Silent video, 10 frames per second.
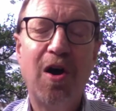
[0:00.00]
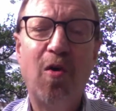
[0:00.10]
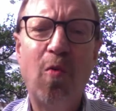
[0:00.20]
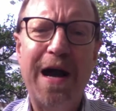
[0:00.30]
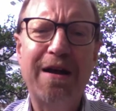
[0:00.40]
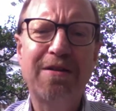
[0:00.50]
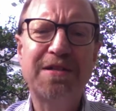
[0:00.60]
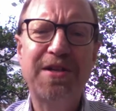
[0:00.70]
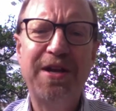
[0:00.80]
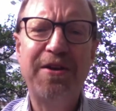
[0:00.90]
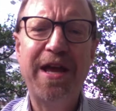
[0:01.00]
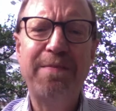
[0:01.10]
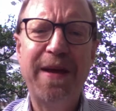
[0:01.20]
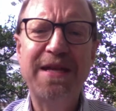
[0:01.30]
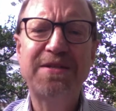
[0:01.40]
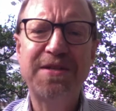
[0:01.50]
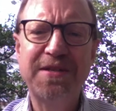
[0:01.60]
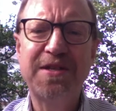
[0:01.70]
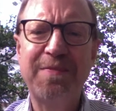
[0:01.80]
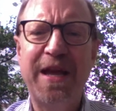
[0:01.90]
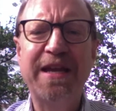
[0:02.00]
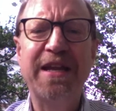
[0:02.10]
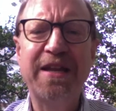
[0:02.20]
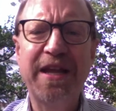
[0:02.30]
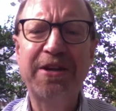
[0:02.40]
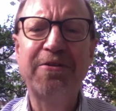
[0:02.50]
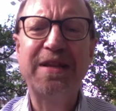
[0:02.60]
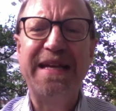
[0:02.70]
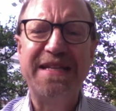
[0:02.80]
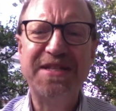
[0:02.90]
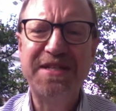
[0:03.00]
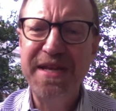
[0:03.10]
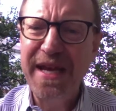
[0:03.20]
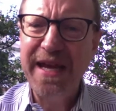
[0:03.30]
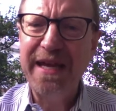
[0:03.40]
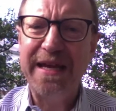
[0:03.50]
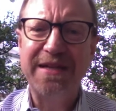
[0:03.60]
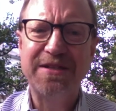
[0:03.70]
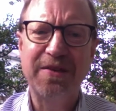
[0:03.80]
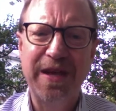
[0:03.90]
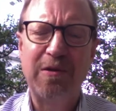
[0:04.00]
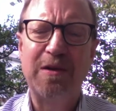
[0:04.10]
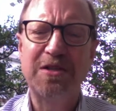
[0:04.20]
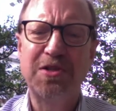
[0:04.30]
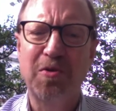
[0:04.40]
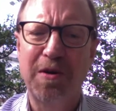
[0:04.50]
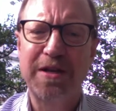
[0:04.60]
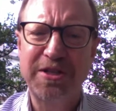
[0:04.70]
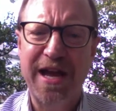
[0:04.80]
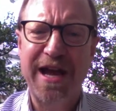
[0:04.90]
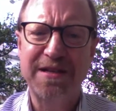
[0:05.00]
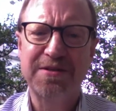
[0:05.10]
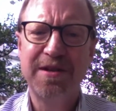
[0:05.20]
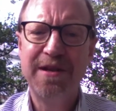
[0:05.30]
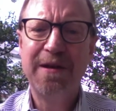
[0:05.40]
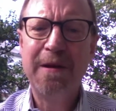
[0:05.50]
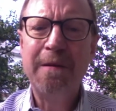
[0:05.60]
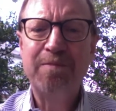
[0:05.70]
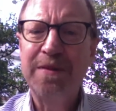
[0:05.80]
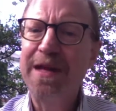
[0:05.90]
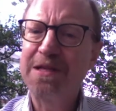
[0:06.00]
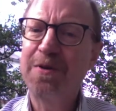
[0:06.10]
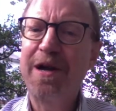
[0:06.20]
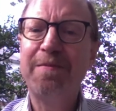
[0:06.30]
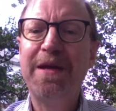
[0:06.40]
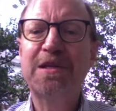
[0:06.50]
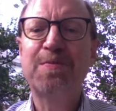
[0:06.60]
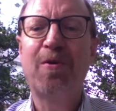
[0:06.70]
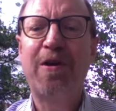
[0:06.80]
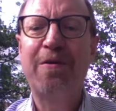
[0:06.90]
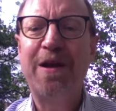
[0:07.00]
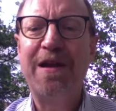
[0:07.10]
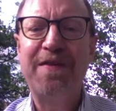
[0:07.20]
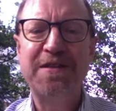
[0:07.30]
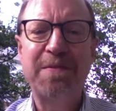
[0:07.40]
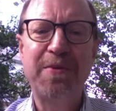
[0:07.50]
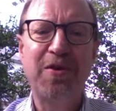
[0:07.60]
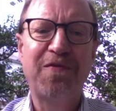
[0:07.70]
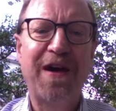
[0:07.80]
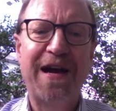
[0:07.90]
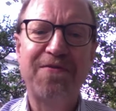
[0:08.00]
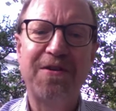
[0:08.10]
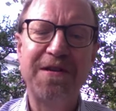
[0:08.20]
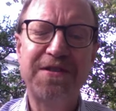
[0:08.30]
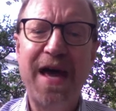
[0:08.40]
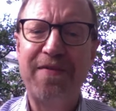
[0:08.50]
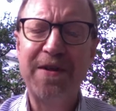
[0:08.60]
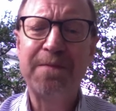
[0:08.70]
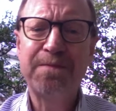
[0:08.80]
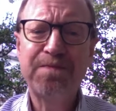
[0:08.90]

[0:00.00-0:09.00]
A wireless internet-based system that can literally see into liquid storage tanks? That's what I'll be exploring when I visit booth 537.